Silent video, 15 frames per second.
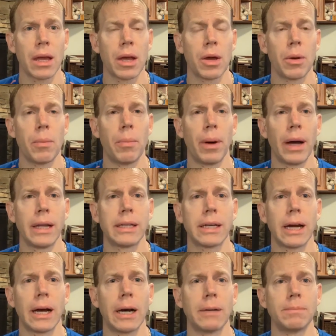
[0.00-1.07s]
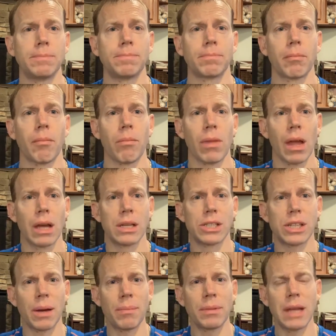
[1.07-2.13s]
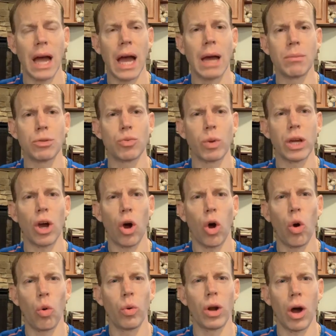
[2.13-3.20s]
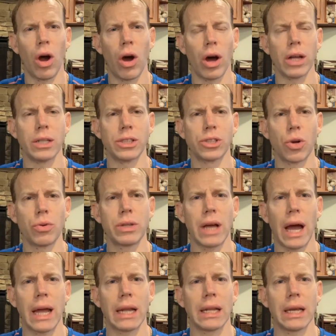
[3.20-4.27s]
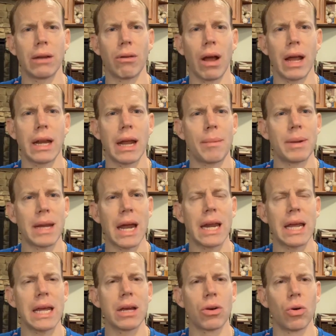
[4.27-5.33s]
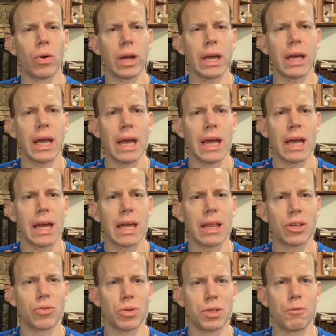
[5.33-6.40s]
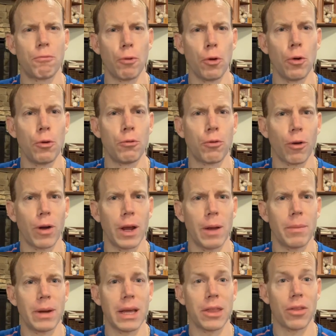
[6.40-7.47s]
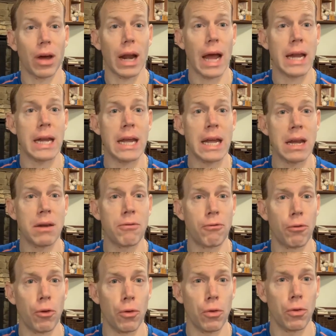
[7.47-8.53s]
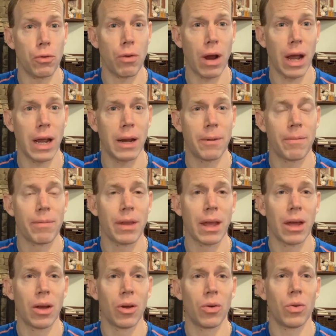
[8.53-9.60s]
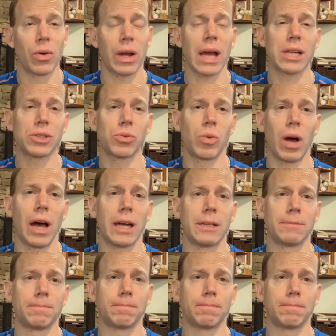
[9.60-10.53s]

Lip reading: But sometimes we hold on so tightly, right? I mean, that eagle, this was food for him, and he thought, I need food, right? Well, guess what?